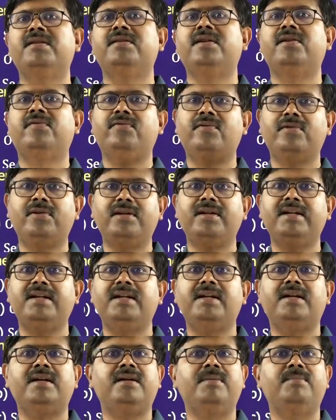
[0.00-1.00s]

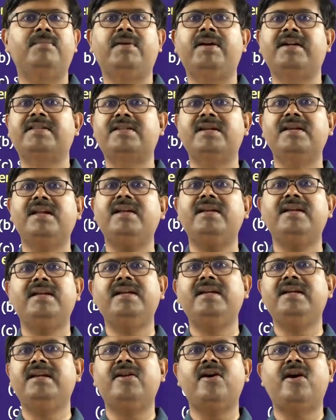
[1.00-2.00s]
Therefore,
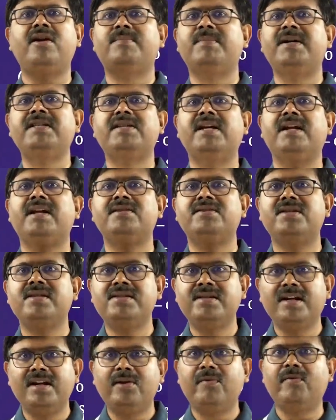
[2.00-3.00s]
externally not much energy
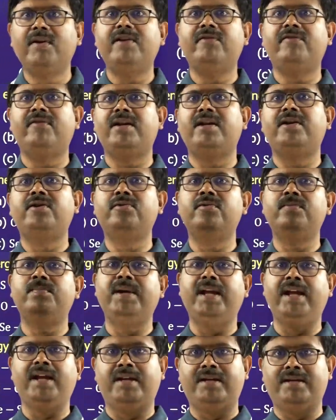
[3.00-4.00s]
is required for it to
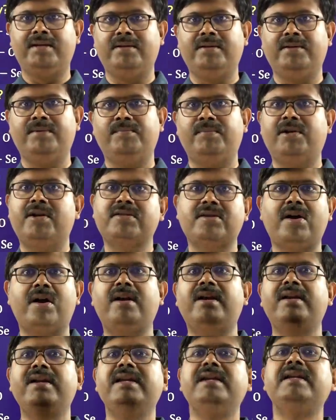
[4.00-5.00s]
break because
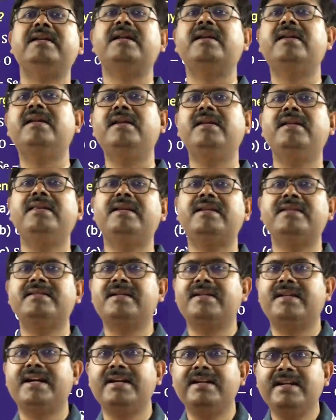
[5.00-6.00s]
already internally there is
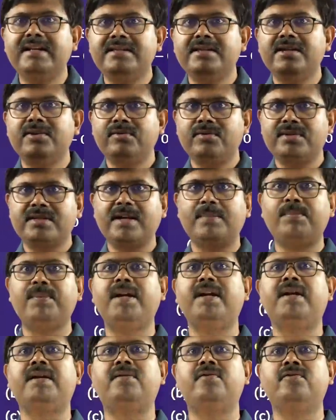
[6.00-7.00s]
a tendency to
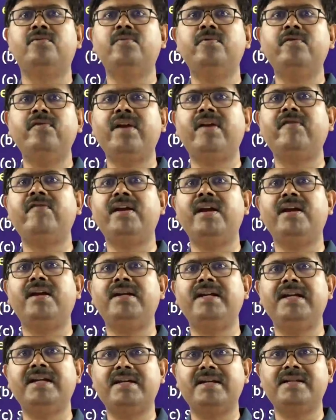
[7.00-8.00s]
separate, to move away
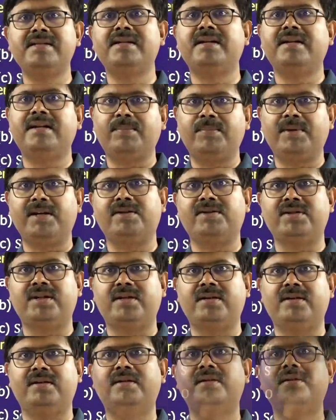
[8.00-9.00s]
and decrease that repulsion.